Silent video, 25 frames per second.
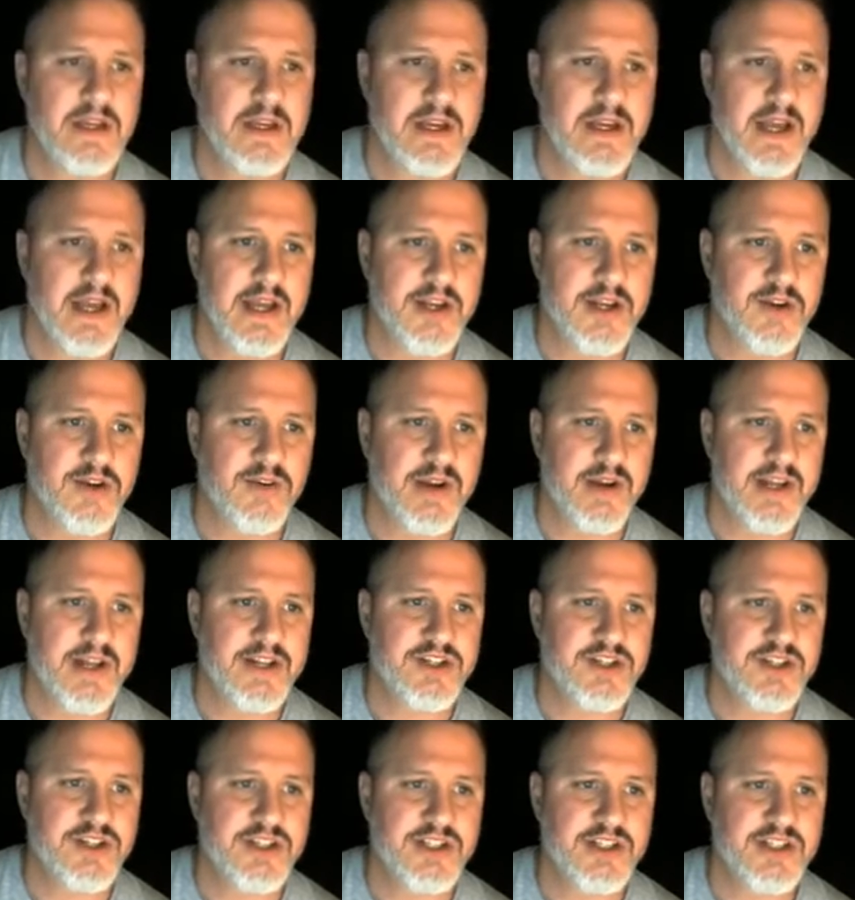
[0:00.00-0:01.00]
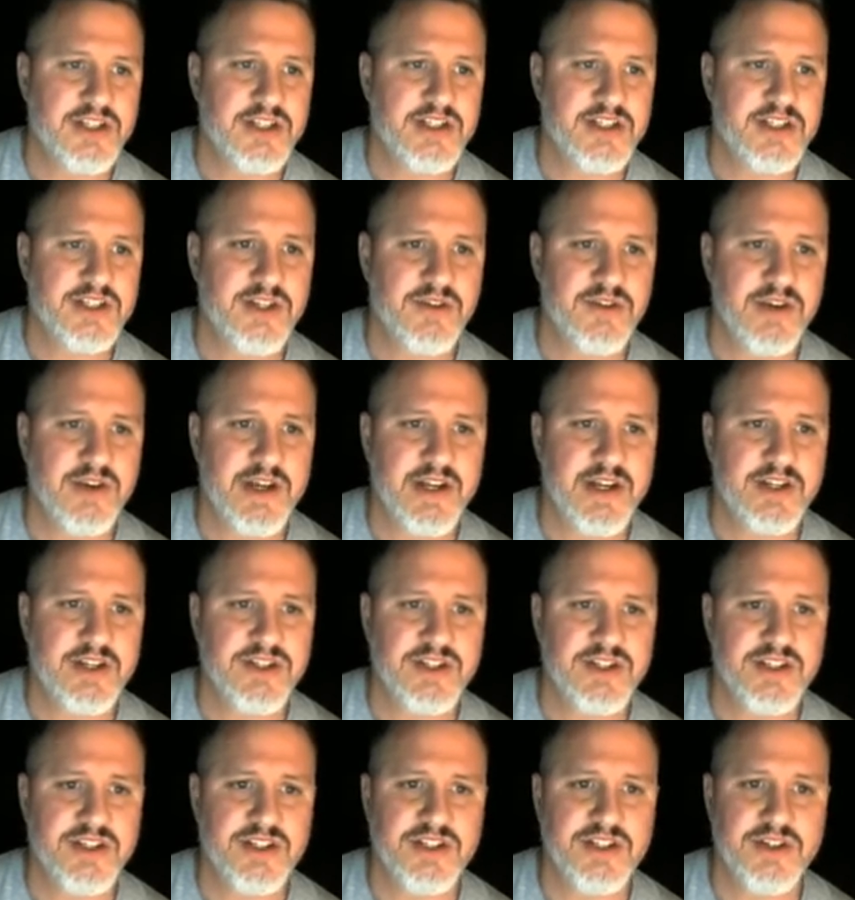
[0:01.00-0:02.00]
And your ranges, this is your range,
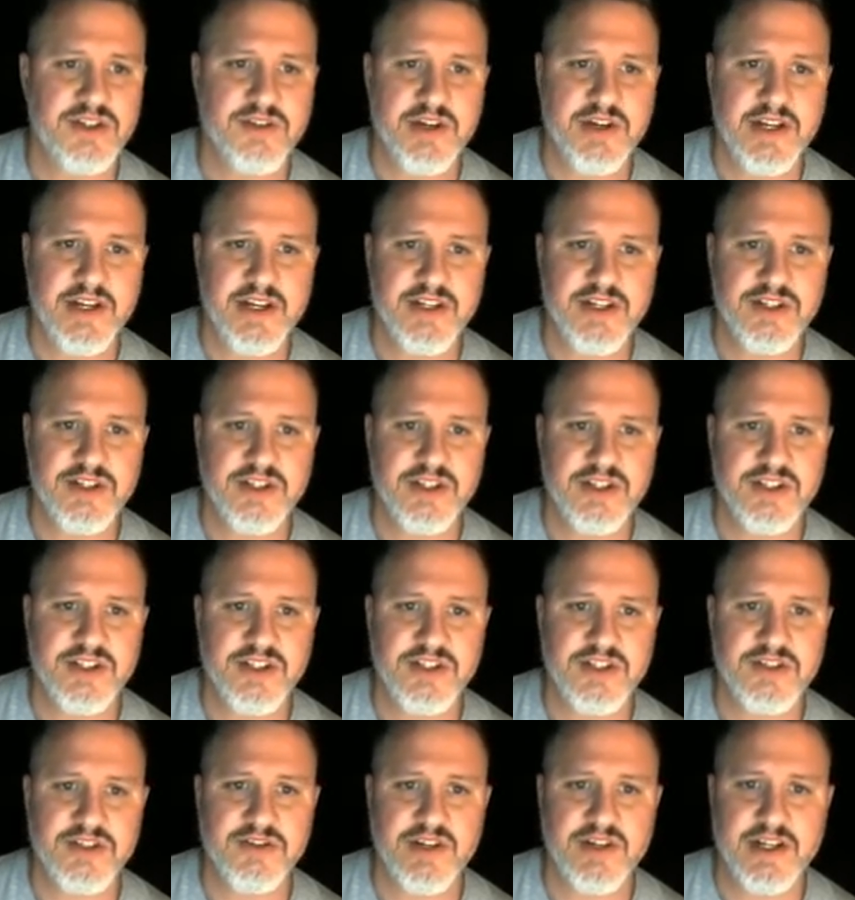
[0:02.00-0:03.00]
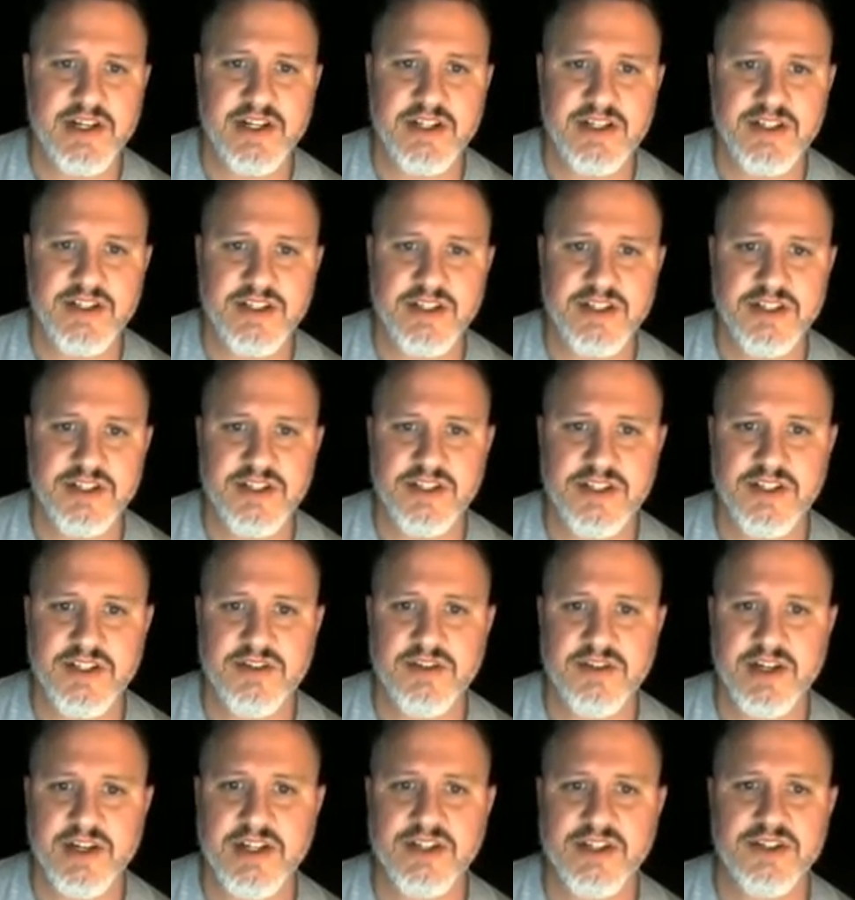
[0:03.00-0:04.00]
this is your range, this is your range, and this is your
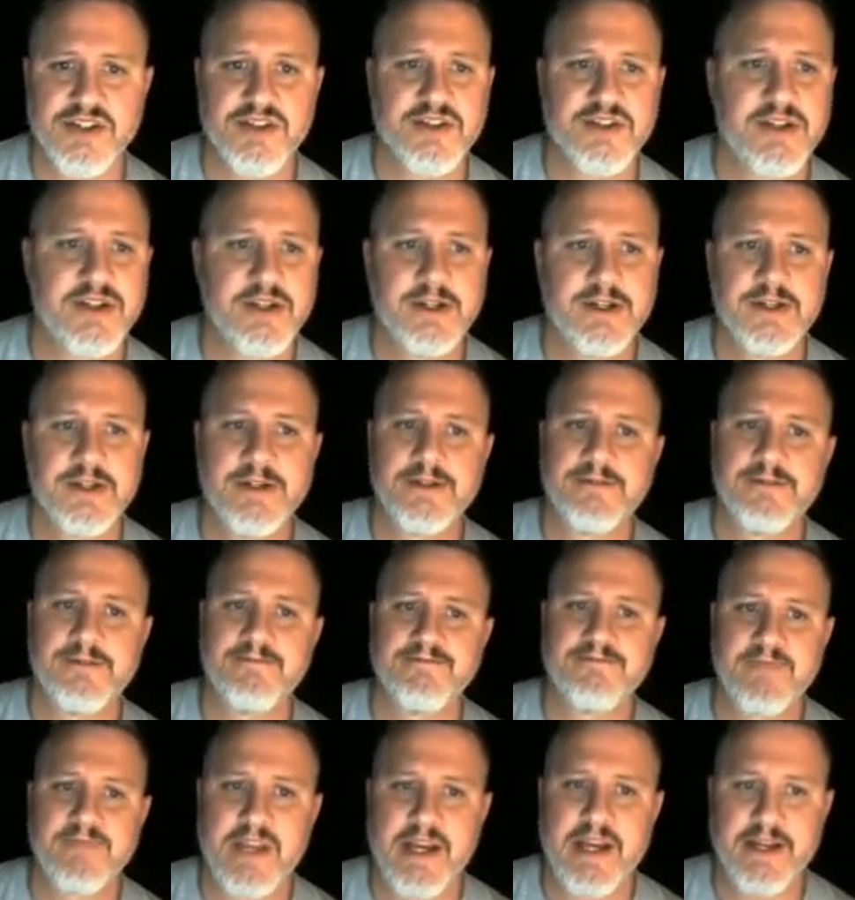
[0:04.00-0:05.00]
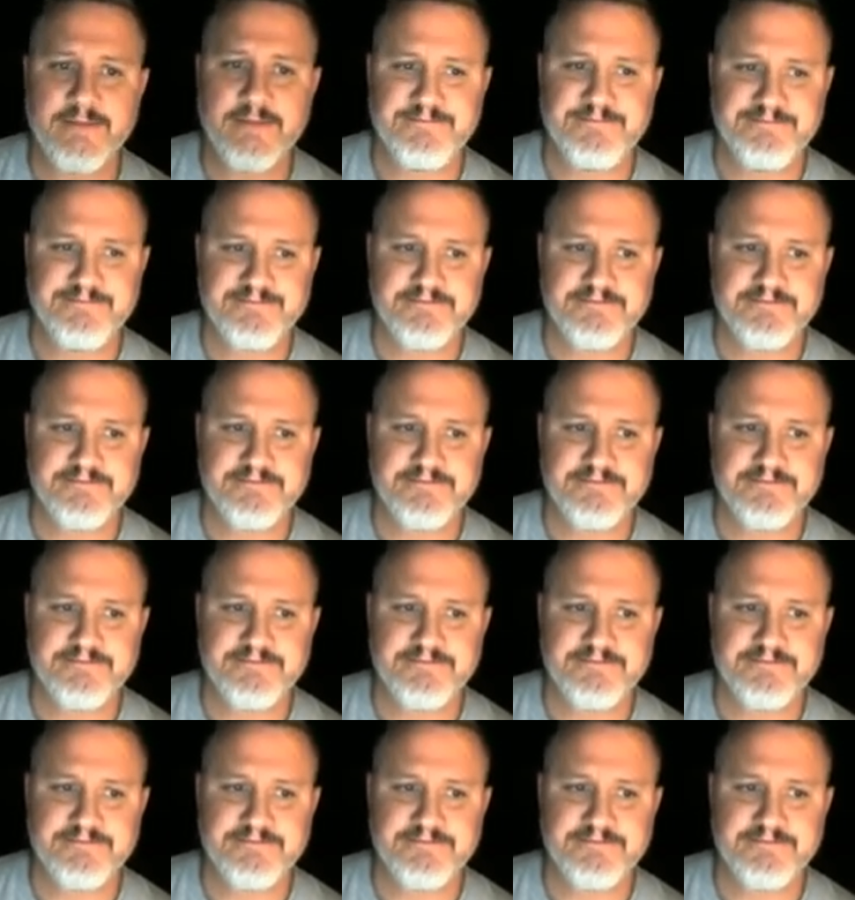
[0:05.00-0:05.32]
range. Okay?